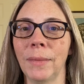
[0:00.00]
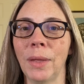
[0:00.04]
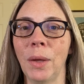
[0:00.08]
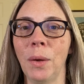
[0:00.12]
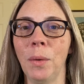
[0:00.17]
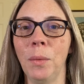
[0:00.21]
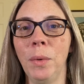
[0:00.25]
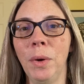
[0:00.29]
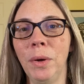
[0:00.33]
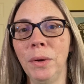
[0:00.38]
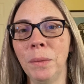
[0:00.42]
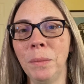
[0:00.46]

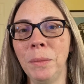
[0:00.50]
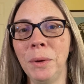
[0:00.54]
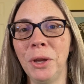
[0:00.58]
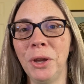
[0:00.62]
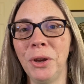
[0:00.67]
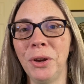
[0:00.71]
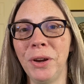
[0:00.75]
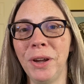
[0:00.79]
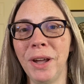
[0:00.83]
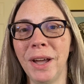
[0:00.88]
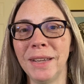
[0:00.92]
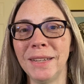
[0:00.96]
Welcome to
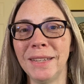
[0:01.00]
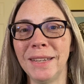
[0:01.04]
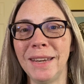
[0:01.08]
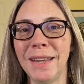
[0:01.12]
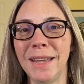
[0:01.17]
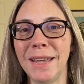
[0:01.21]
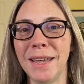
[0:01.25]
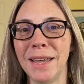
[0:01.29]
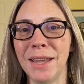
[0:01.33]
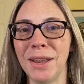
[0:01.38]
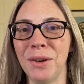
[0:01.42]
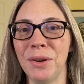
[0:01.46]
Curiosity
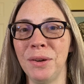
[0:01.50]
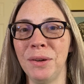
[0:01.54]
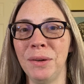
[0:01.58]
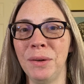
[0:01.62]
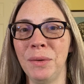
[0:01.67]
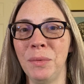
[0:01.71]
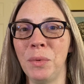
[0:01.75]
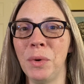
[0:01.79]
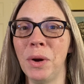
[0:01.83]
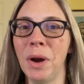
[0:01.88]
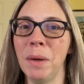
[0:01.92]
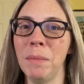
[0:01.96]
Kitten,
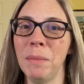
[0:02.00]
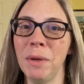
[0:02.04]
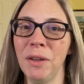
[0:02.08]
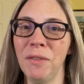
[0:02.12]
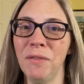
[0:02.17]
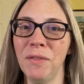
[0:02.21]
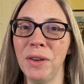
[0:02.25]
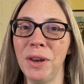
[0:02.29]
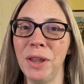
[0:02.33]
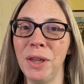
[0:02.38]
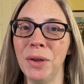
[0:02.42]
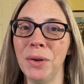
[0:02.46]
where I make
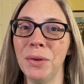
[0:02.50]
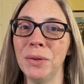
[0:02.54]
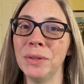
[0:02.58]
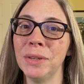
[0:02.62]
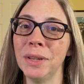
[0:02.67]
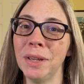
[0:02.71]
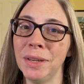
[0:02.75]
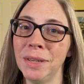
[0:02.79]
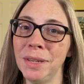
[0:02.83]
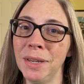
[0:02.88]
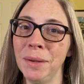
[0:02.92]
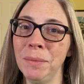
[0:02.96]
videos
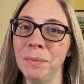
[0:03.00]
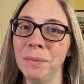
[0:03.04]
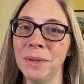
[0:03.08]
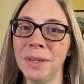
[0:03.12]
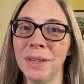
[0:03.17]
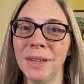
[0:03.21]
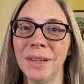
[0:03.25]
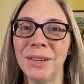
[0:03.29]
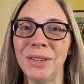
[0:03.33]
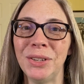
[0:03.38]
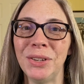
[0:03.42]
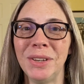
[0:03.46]

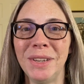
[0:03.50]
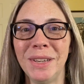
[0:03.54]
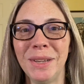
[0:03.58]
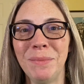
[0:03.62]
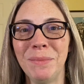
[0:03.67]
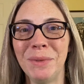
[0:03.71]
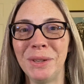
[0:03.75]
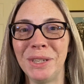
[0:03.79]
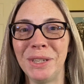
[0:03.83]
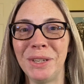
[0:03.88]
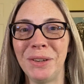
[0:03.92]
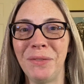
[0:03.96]
attempting to
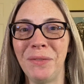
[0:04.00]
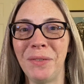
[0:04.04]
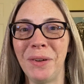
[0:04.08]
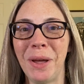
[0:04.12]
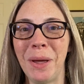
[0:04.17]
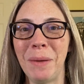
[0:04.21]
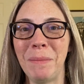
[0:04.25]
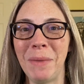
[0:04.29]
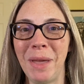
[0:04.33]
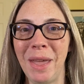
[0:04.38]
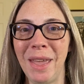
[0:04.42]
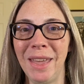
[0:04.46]

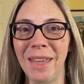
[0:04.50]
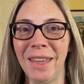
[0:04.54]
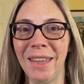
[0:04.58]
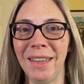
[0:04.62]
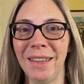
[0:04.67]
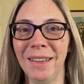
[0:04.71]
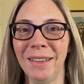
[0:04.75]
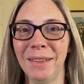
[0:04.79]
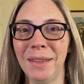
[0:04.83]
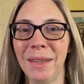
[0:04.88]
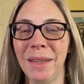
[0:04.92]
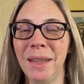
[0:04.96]
demystify
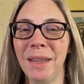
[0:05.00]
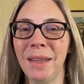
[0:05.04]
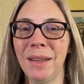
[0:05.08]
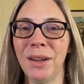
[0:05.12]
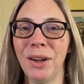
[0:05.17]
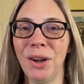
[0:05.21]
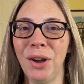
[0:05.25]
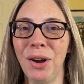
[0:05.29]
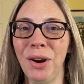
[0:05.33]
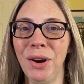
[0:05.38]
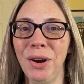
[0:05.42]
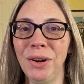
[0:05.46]
making.
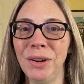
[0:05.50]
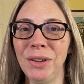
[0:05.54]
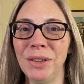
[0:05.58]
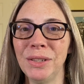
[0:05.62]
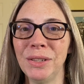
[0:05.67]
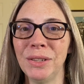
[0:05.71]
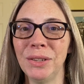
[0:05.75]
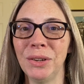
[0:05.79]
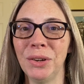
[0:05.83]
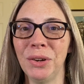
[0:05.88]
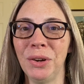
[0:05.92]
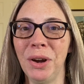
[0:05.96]

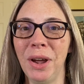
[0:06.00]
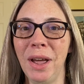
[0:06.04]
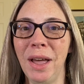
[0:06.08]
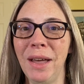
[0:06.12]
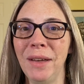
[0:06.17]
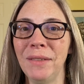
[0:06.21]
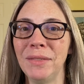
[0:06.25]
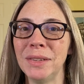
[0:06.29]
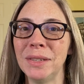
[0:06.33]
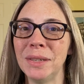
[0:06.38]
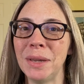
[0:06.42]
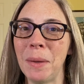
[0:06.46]
Arts,
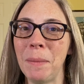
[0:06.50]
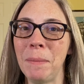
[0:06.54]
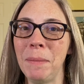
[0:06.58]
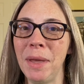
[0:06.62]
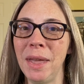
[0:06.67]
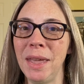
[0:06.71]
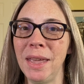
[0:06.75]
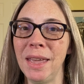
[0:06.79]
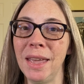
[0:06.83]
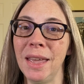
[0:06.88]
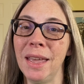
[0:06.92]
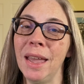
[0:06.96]
crafts,
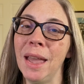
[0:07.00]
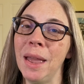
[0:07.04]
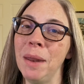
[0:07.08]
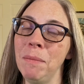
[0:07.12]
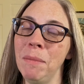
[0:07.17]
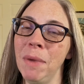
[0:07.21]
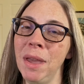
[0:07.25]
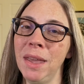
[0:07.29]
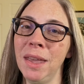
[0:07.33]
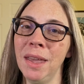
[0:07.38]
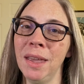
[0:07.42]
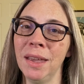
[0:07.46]
baking, and
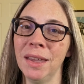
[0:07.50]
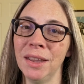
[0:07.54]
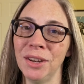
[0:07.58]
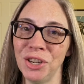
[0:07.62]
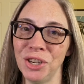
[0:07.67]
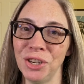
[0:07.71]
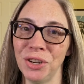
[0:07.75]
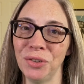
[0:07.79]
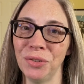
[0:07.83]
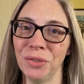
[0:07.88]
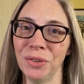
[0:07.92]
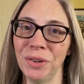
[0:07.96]
making in
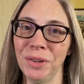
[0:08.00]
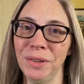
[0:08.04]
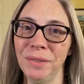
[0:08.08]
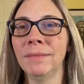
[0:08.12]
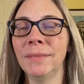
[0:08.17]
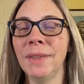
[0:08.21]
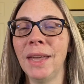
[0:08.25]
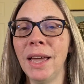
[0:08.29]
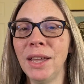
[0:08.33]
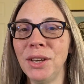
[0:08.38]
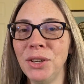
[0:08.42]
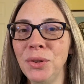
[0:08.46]
general.
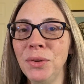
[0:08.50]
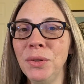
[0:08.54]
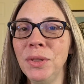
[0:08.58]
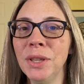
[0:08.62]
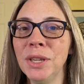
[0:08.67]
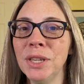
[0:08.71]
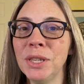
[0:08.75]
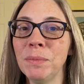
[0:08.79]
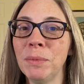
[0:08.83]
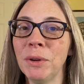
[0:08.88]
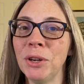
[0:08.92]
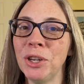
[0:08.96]
I do
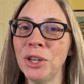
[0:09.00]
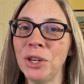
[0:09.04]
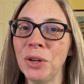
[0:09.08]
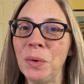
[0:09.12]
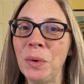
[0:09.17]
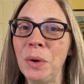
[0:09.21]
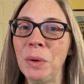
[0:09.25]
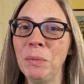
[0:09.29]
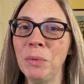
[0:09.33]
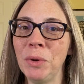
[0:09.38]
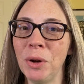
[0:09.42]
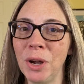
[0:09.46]
this by
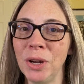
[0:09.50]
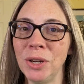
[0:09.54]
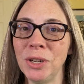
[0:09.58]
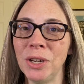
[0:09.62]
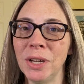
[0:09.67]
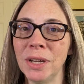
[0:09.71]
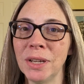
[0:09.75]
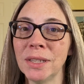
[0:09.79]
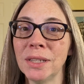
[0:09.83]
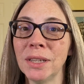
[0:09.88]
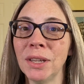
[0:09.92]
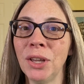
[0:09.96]
showing
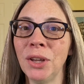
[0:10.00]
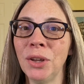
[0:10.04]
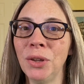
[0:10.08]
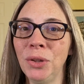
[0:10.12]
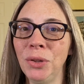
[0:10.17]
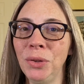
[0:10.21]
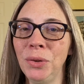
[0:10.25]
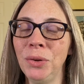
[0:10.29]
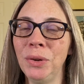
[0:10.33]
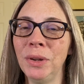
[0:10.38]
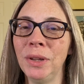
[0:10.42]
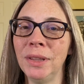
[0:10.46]
projects,
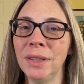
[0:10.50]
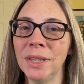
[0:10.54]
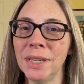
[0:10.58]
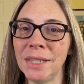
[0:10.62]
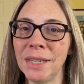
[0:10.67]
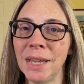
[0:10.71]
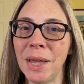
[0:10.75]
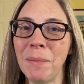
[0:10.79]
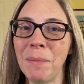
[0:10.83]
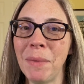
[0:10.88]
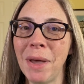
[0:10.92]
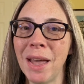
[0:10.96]
including the
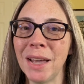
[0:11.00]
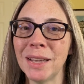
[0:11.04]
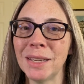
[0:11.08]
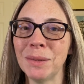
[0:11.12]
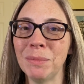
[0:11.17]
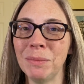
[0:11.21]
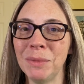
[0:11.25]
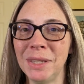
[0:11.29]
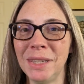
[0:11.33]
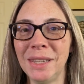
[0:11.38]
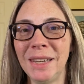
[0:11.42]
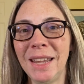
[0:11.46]
setbacks,
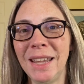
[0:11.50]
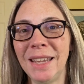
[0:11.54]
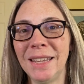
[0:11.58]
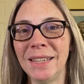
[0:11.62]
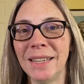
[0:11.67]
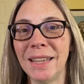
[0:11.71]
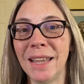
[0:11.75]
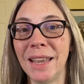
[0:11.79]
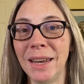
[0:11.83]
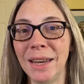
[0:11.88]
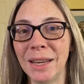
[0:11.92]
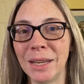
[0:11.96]
mistakes,
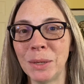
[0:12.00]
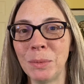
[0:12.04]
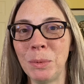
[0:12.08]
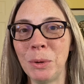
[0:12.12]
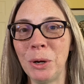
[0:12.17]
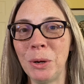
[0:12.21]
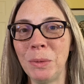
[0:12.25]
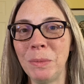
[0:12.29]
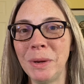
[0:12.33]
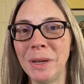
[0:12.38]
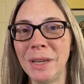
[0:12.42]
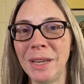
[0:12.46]
and
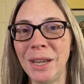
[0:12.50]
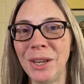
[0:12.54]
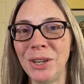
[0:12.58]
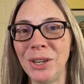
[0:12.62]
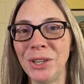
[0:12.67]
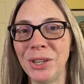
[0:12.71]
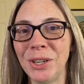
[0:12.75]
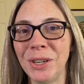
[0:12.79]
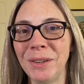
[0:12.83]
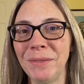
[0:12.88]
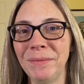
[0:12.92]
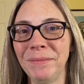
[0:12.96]

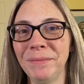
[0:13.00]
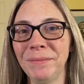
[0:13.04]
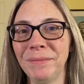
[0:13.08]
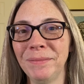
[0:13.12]
experimentation.